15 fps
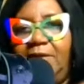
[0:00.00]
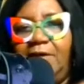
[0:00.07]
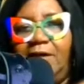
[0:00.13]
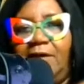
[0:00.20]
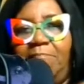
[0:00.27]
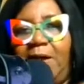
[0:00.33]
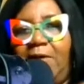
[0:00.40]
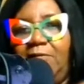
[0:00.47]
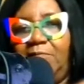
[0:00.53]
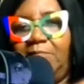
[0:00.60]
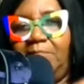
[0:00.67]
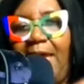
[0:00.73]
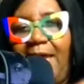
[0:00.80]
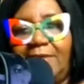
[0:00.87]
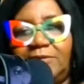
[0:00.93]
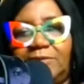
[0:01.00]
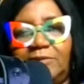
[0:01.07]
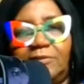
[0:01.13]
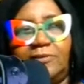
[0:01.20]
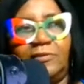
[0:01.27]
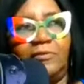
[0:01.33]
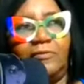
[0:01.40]
about a
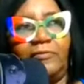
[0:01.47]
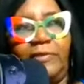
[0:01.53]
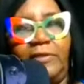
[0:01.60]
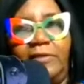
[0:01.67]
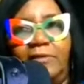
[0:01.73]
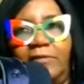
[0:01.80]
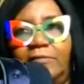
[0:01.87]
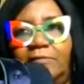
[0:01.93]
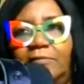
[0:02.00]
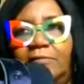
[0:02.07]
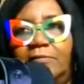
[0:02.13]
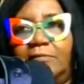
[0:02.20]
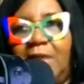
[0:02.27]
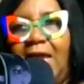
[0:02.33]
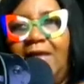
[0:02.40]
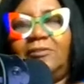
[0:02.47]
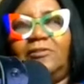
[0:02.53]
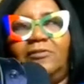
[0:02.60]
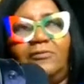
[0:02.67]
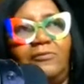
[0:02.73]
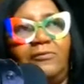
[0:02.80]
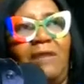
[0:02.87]
master's degree,
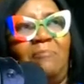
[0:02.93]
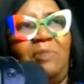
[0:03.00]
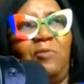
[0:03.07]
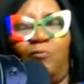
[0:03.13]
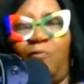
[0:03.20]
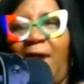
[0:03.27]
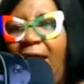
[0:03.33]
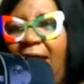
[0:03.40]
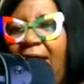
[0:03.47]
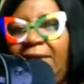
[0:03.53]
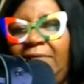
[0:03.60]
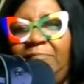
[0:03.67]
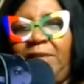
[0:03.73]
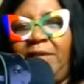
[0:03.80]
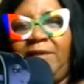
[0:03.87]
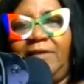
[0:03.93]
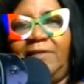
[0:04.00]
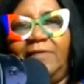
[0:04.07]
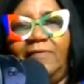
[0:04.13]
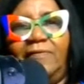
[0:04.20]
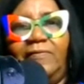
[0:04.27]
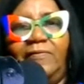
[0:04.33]
doctor's degree. I mean, riding me.
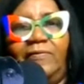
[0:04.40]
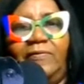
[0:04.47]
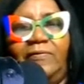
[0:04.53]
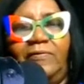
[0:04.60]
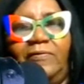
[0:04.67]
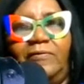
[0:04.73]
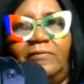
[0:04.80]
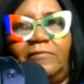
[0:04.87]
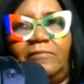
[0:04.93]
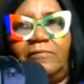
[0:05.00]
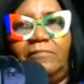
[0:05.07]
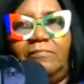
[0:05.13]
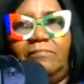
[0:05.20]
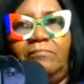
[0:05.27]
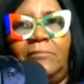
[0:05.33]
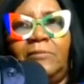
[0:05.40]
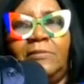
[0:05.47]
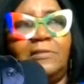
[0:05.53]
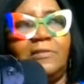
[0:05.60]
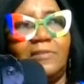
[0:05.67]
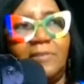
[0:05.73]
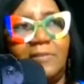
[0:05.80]
And
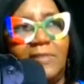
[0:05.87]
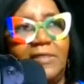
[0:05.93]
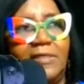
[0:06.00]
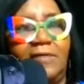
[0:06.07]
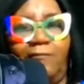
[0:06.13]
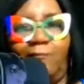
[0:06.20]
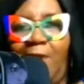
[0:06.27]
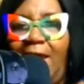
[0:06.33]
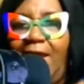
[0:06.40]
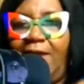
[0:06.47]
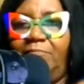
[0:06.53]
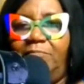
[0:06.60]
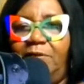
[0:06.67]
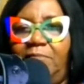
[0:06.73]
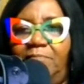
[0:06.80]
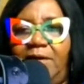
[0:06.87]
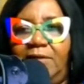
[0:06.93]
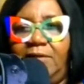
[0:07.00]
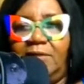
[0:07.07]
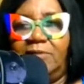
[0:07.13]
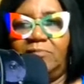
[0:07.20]
Sister Cindy riding me about this